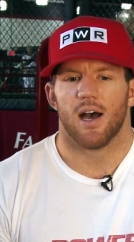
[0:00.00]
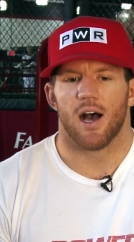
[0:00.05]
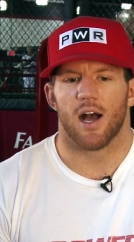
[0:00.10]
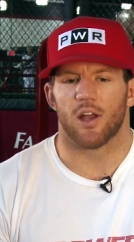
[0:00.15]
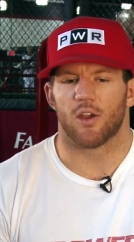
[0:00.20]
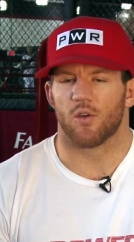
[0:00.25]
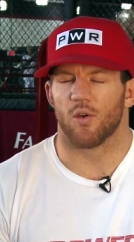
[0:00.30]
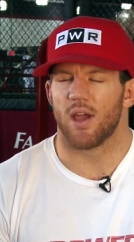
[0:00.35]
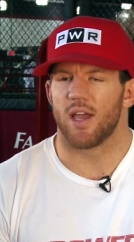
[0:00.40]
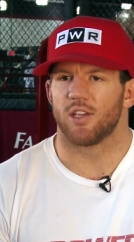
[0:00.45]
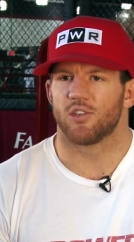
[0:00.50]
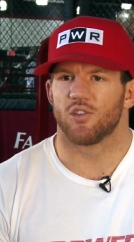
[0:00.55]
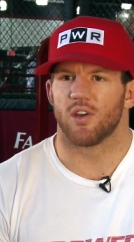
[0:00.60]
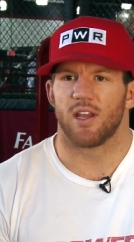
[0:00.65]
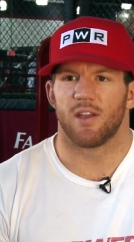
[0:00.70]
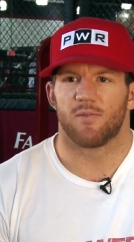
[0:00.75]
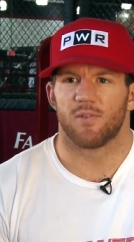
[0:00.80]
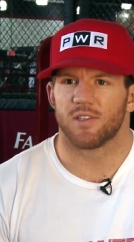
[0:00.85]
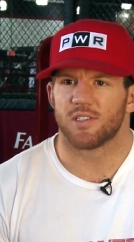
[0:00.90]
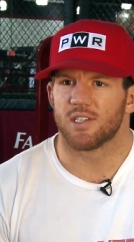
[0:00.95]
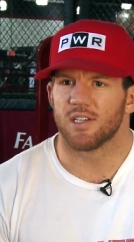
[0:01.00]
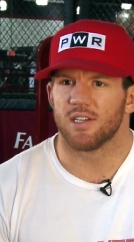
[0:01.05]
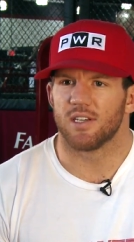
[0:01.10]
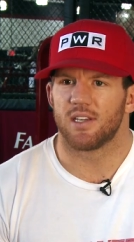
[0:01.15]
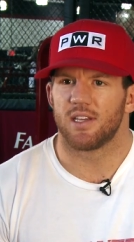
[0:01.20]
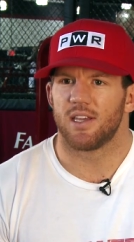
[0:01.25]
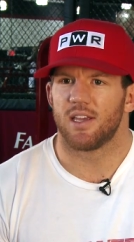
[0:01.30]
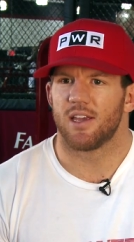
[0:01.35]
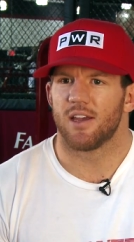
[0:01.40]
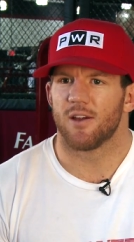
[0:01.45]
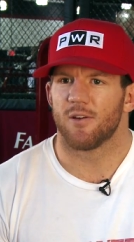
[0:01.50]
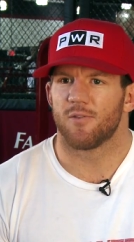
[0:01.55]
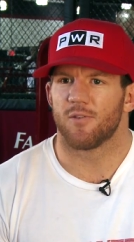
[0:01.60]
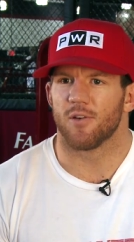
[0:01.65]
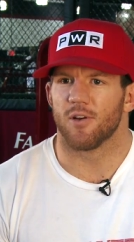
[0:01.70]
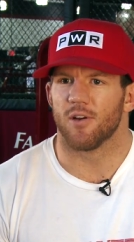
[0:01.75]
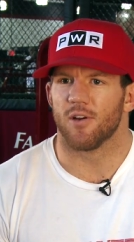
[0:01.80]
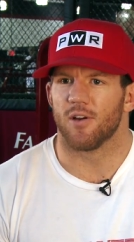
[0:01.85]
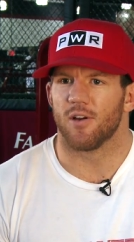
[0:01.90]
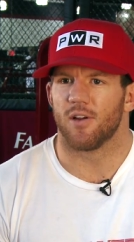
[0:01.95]
a great training facility here
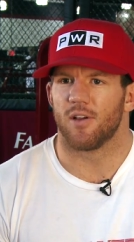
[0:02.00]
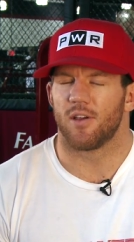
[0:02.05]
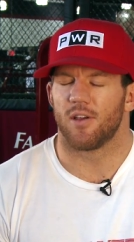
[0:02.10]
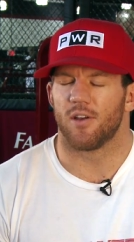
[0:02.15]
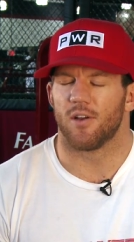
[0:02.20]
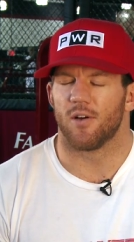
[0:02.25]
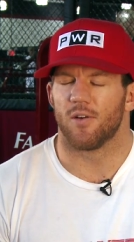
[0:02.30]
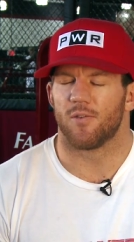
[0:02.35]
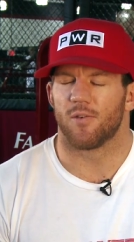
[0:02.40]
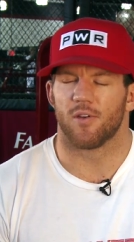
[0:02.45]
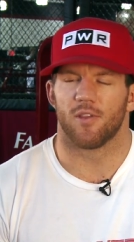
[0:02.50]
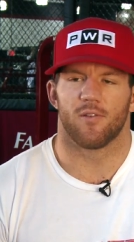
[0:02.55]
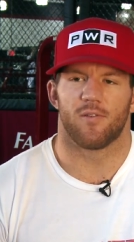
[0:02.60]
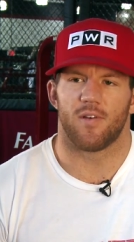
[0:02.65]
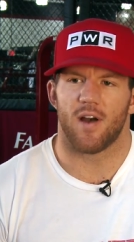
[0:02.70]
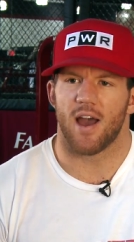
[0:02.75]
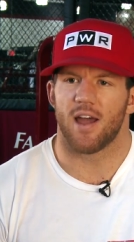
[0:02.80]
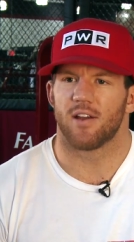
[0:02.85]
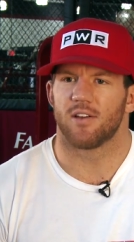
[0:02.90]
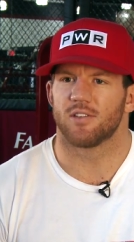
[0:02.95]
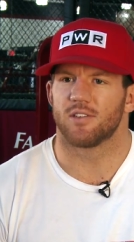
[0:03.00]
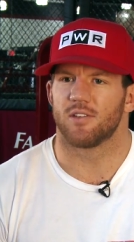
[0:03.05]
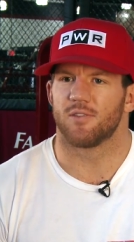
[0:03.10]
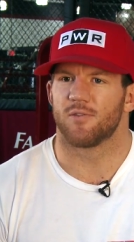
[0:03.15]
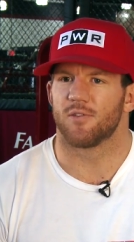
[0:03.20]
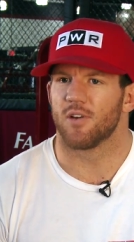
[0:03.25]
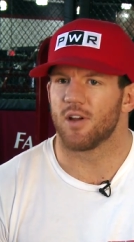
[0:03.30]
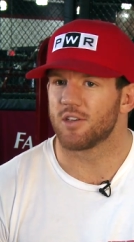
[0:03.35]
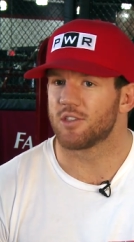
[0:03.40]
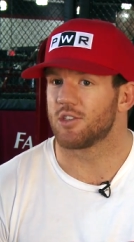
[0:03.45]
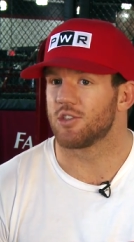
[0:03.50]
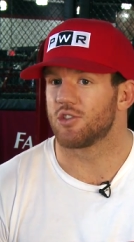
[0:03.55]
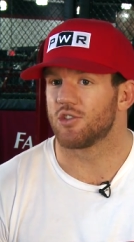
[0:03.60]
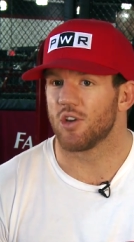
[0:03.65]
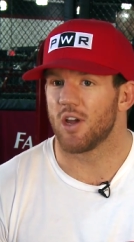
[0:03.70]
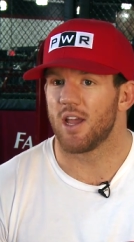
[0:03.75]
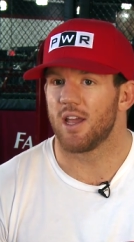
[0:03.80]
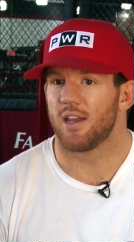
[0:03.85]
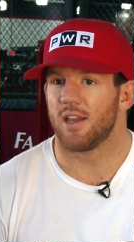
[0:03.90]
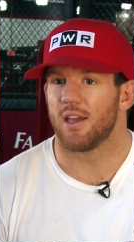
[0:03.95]
for, you know, for the fighters and for us to
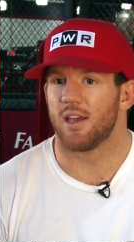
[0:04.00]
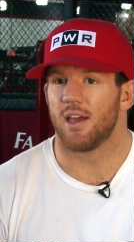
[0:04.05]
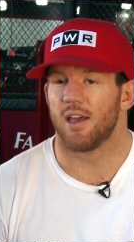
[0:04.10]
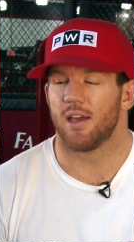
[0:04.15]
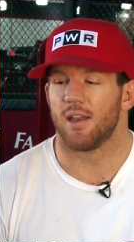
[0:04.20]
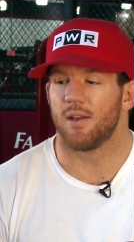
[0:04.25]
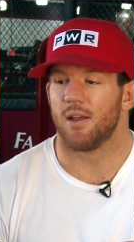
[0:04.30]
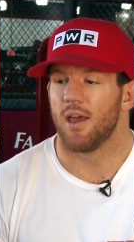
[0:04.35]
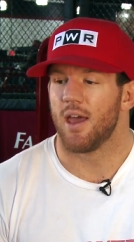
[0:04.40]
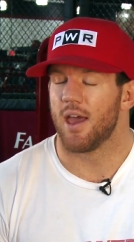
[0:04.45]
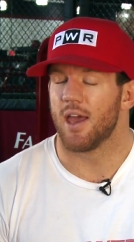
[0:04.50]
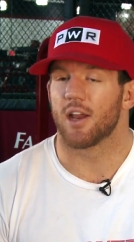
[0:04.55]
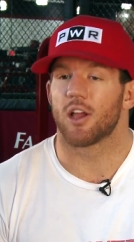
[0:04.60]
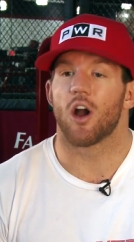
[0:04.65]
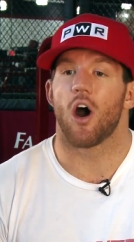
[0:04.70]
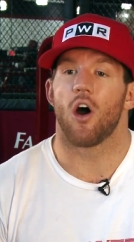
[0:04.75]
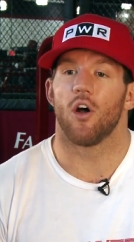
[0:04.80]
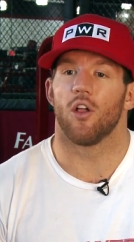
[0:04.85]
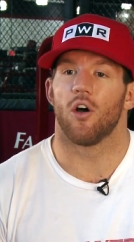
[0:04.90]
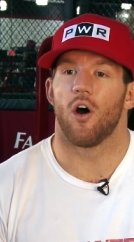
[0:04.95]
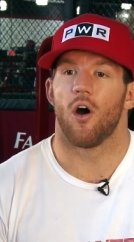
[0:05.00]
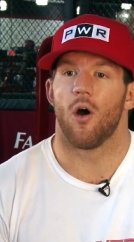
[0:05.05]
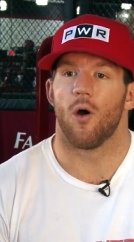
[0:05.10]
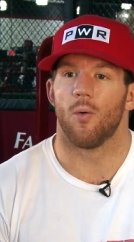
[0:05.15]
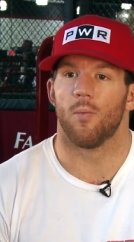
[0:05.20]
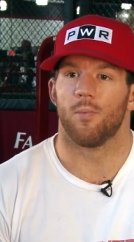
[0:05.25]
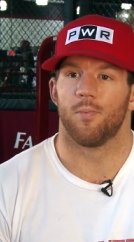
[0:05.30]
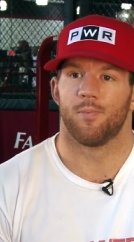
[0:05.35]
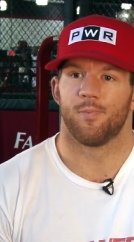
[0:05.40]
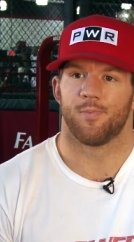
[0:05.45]
train and, and call a home